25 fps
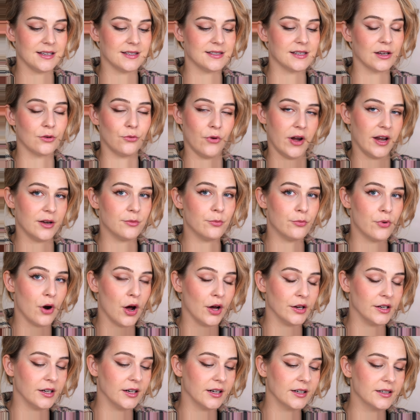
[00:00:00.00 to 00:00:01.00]
It's a great
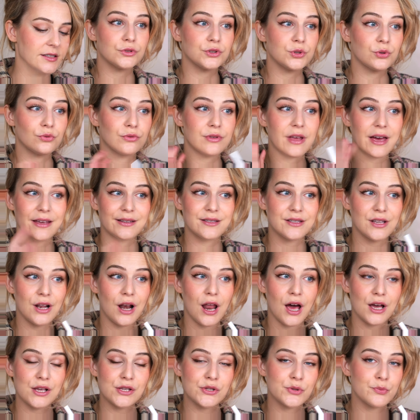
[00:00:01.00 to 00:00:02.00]
product. So that's the
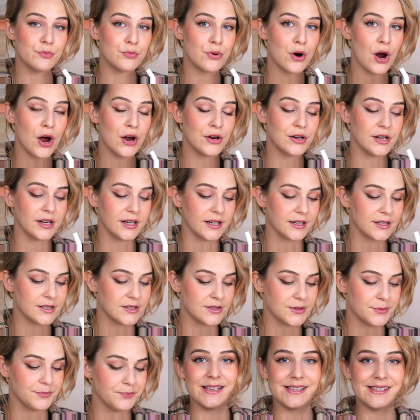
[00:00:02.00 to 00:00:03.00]
last
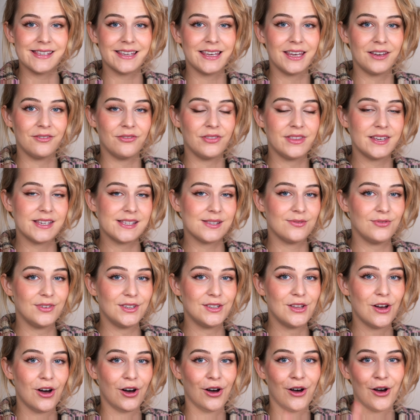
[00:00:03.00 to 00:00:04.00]
product. Please give this
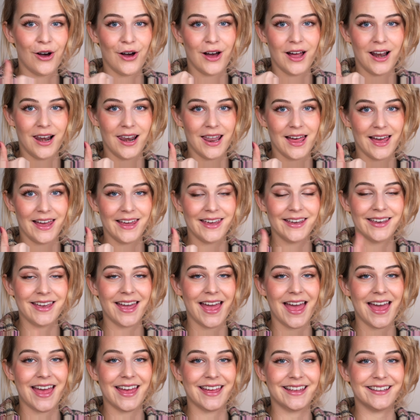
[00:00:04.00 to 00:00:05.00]
video a like
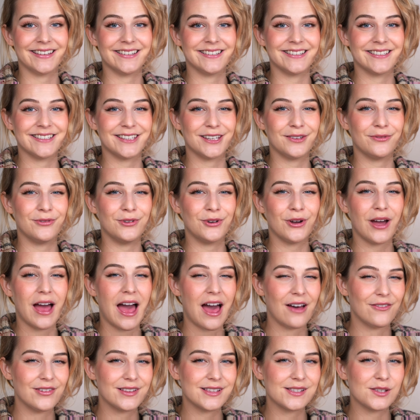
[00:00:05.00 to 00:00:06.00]
and if you
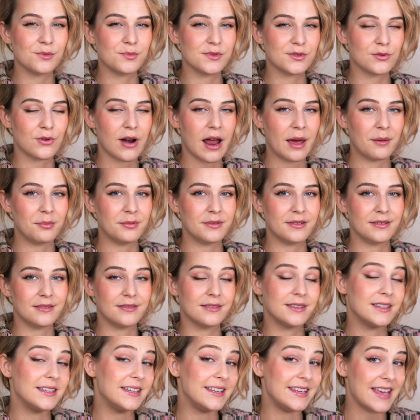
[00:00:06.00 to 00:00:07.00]
haven't subscribed
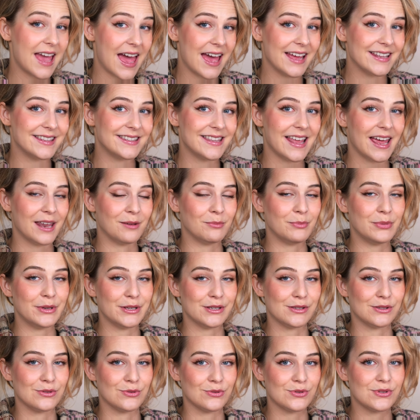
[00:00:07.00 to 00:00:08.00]
yet, then
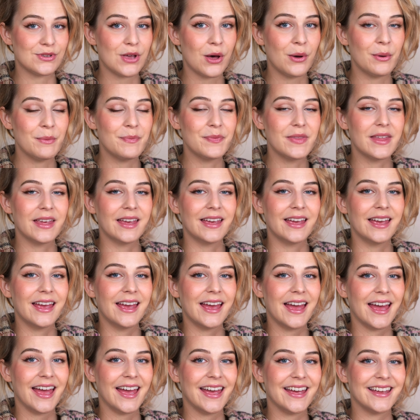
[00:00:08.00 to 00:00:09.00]
please do so.
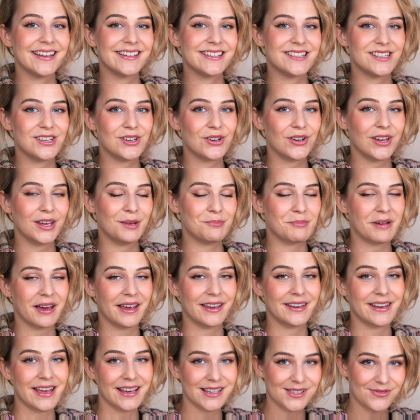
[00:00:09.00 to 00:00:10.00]
And see you in
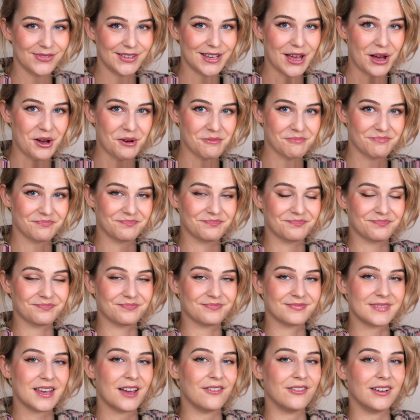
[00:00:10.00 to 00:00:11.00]
my next video.
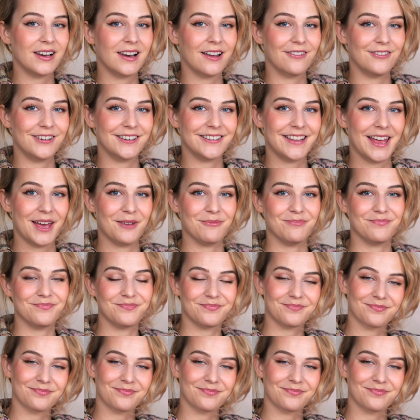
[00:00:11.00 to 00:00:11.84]
Have a lovely day.